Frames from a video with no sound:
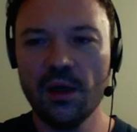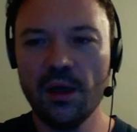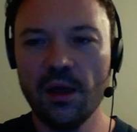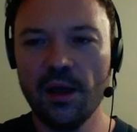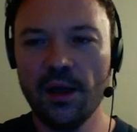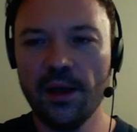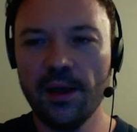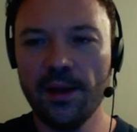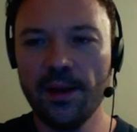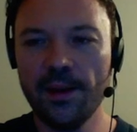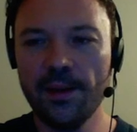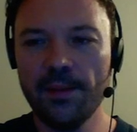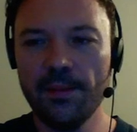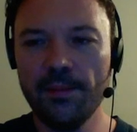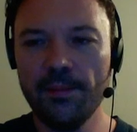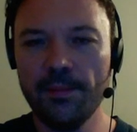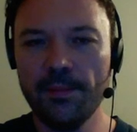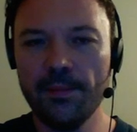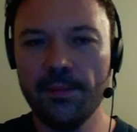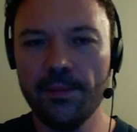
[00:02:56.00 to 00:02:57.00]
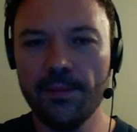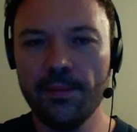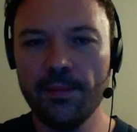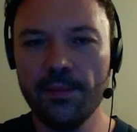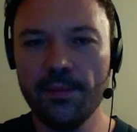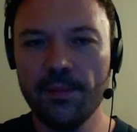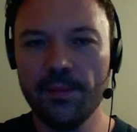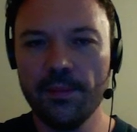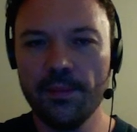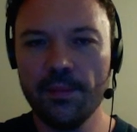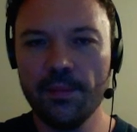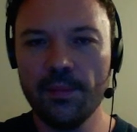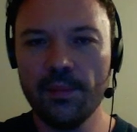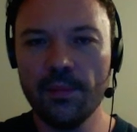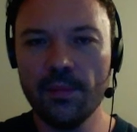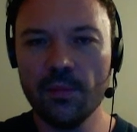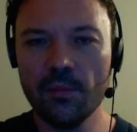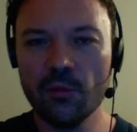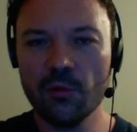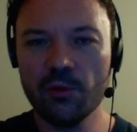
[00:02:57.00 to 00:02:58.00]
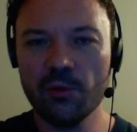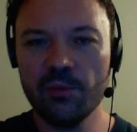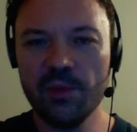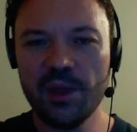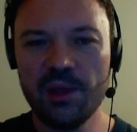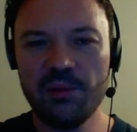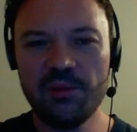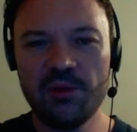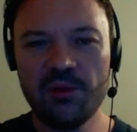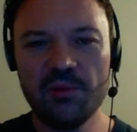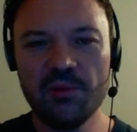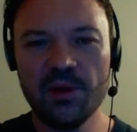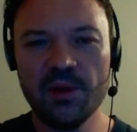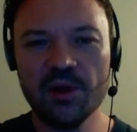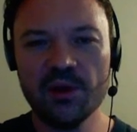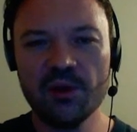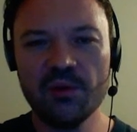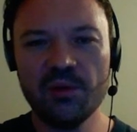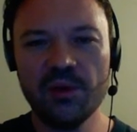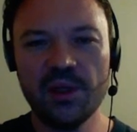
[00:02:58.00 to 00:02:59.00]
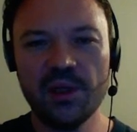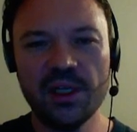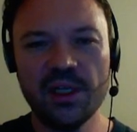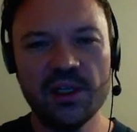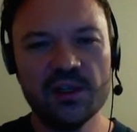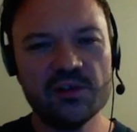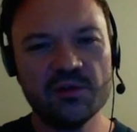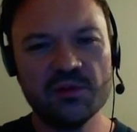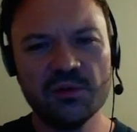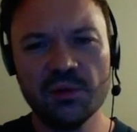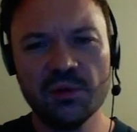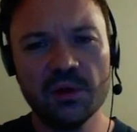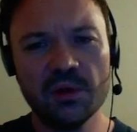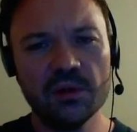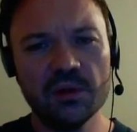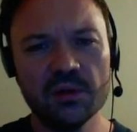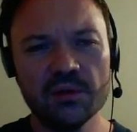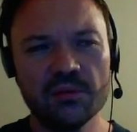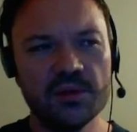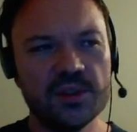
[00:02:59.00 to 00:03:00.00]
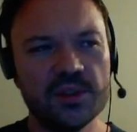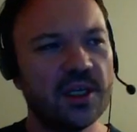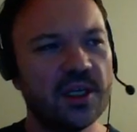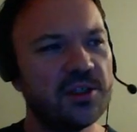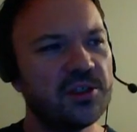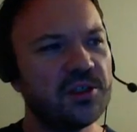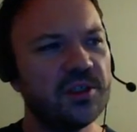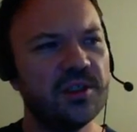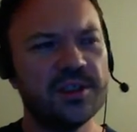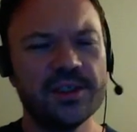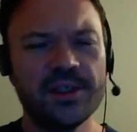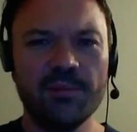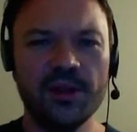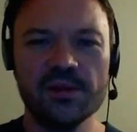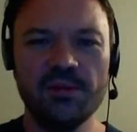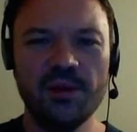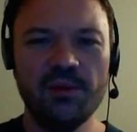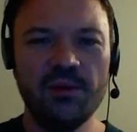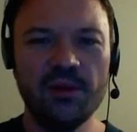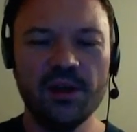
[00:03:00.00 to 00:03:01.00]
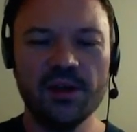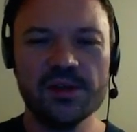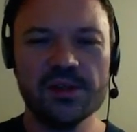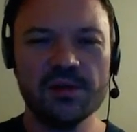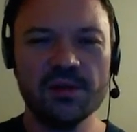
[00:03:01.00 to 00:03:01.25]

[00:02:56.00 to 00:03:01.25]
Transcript: Or maybe you meant Queen h4, which actually just happened. So maybe it has some